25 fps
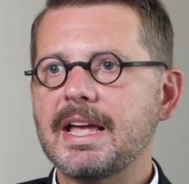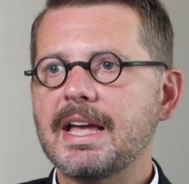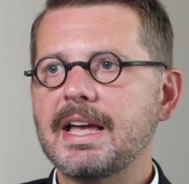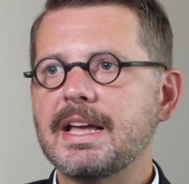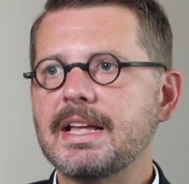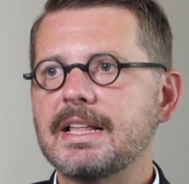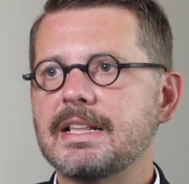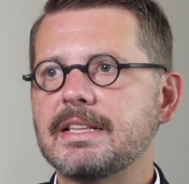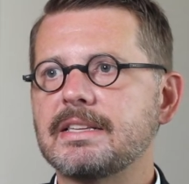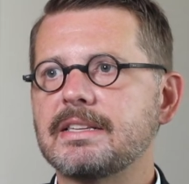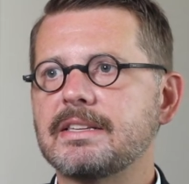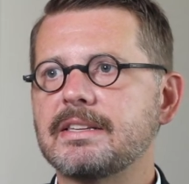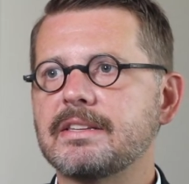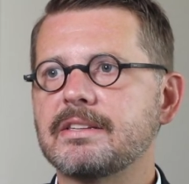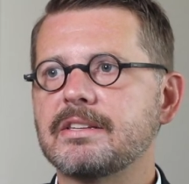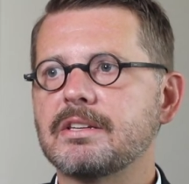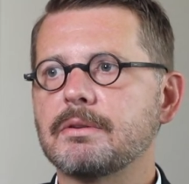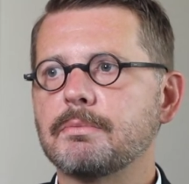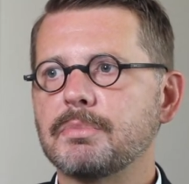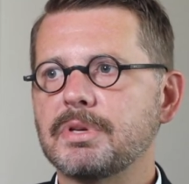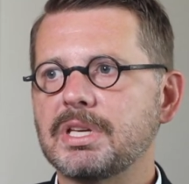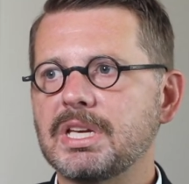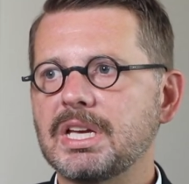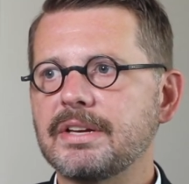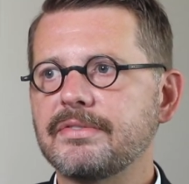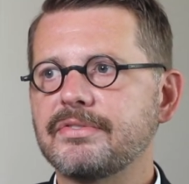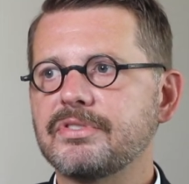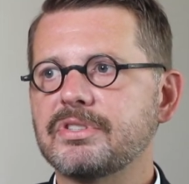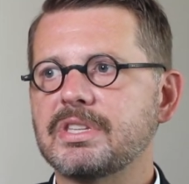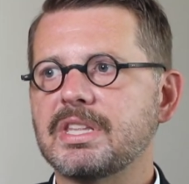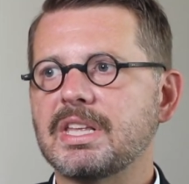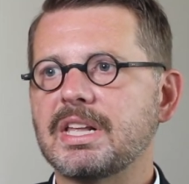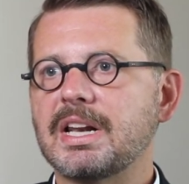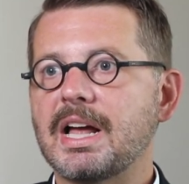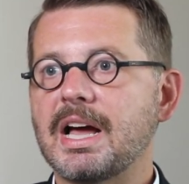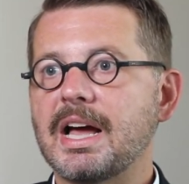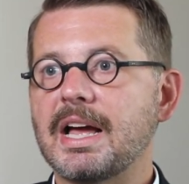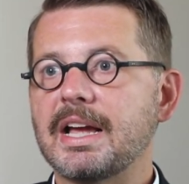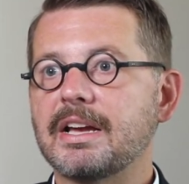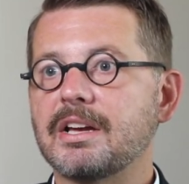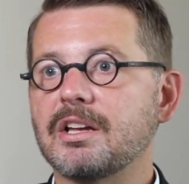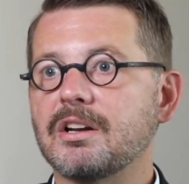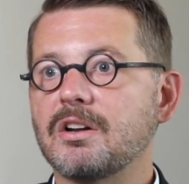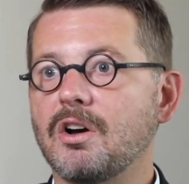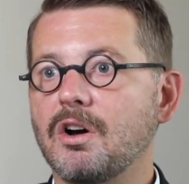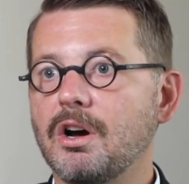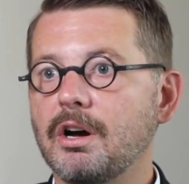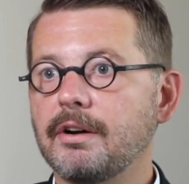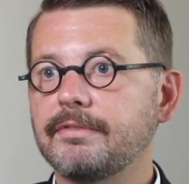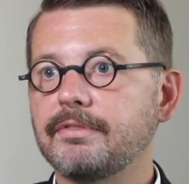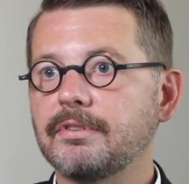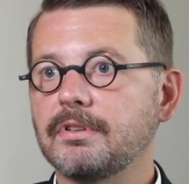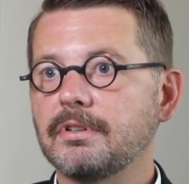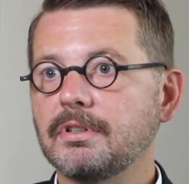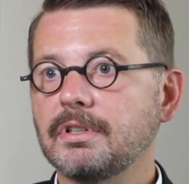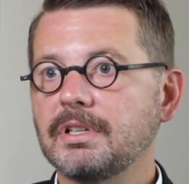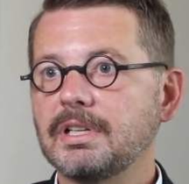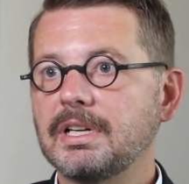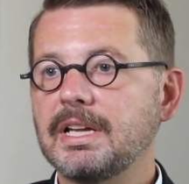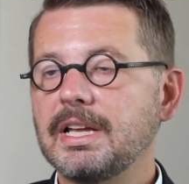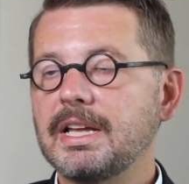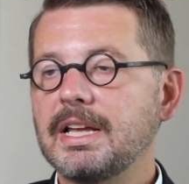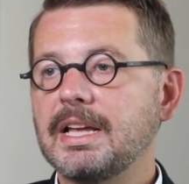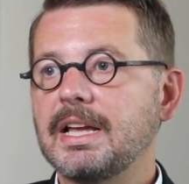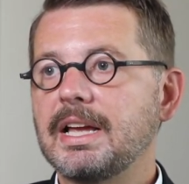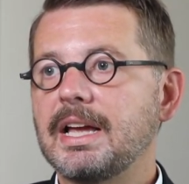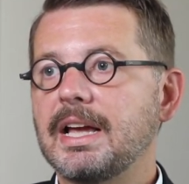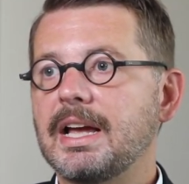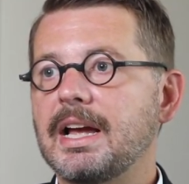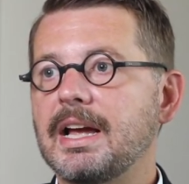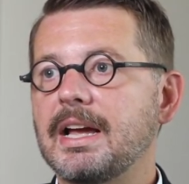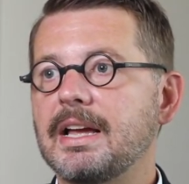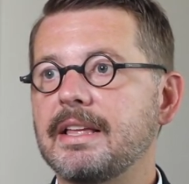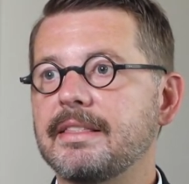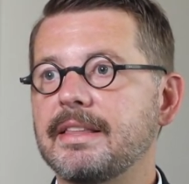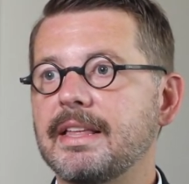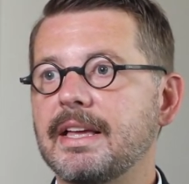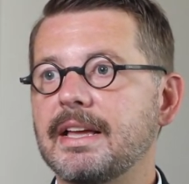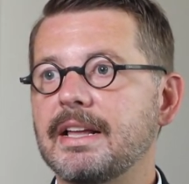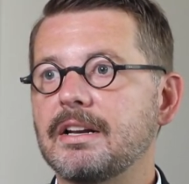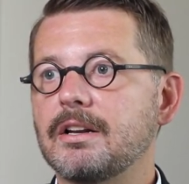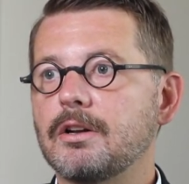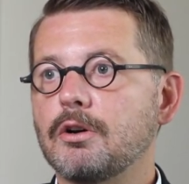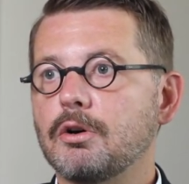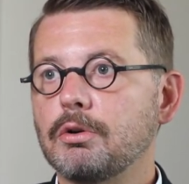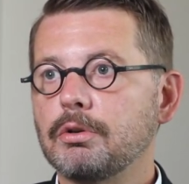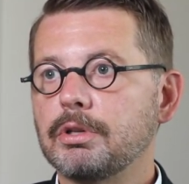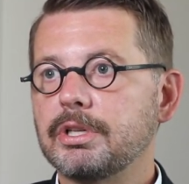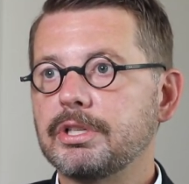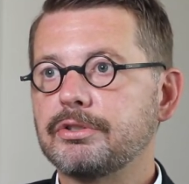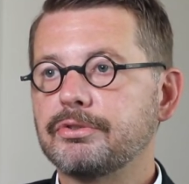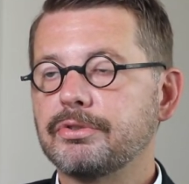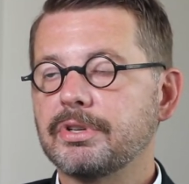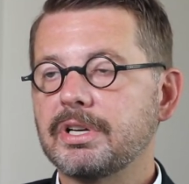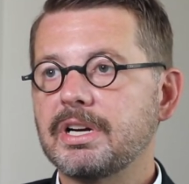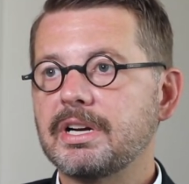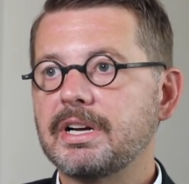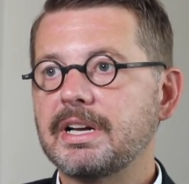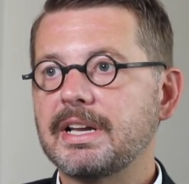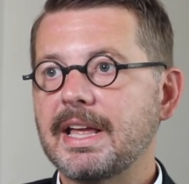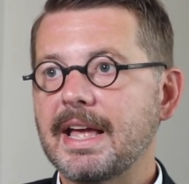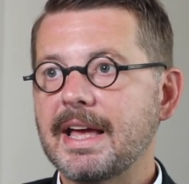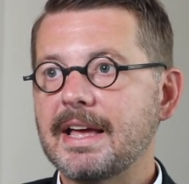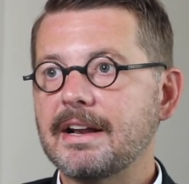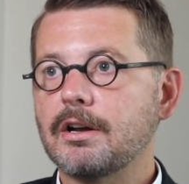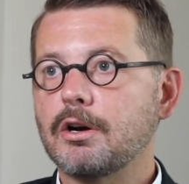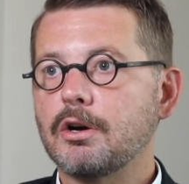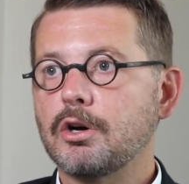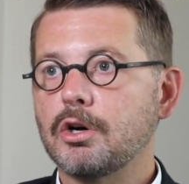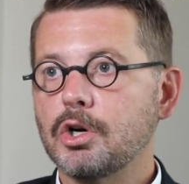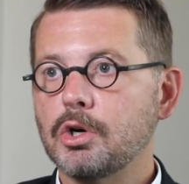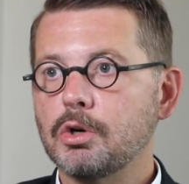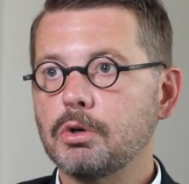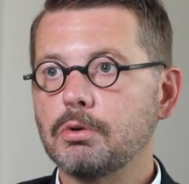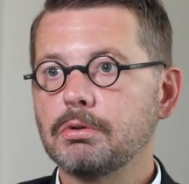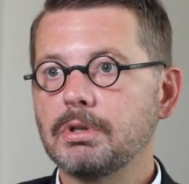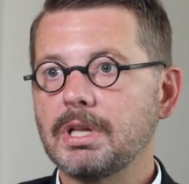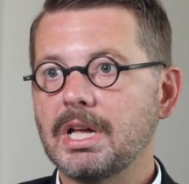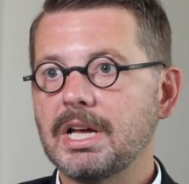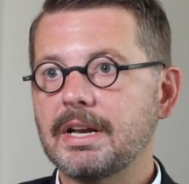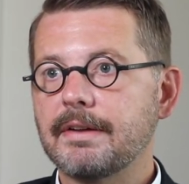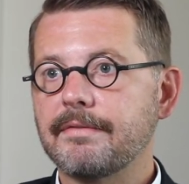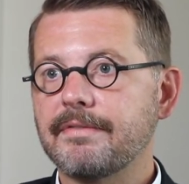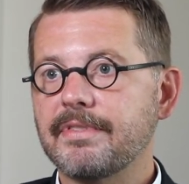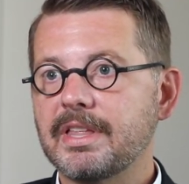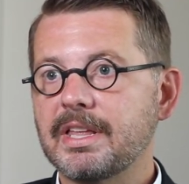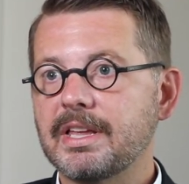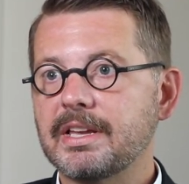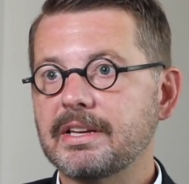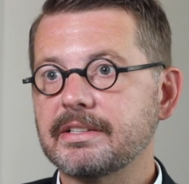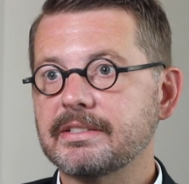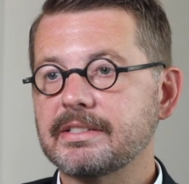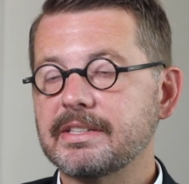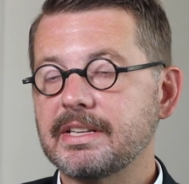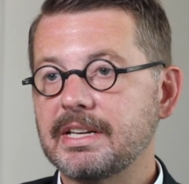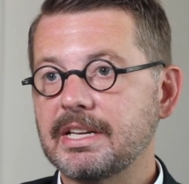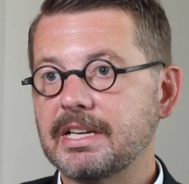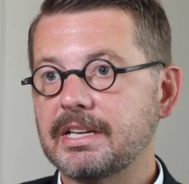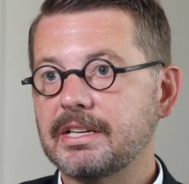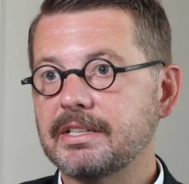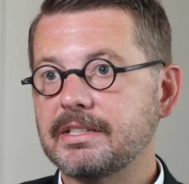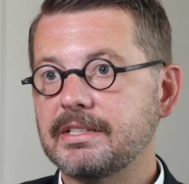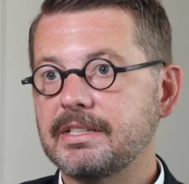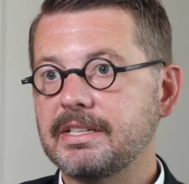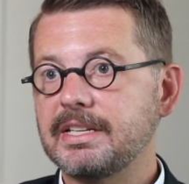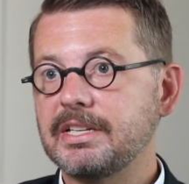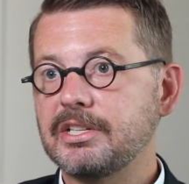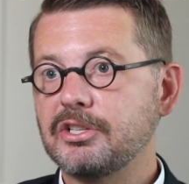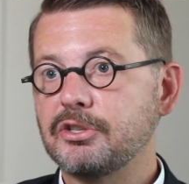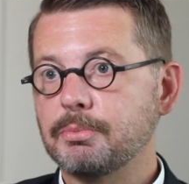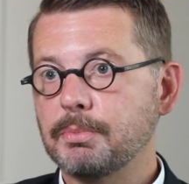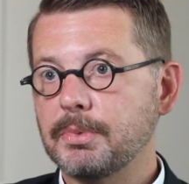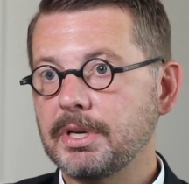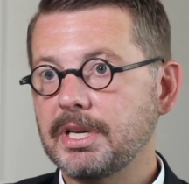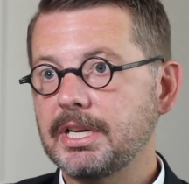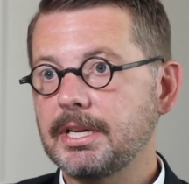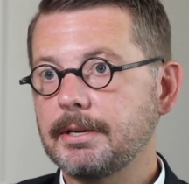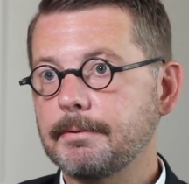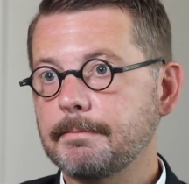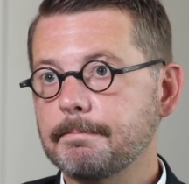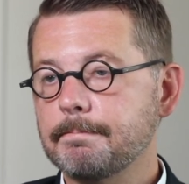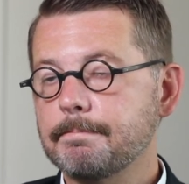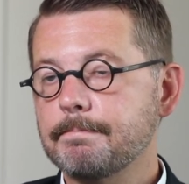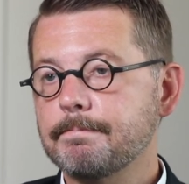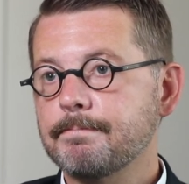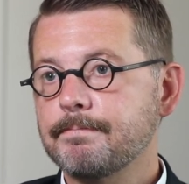had some gifts that I could offer and that Holy Trinity had a whole lot of things that it could teach me.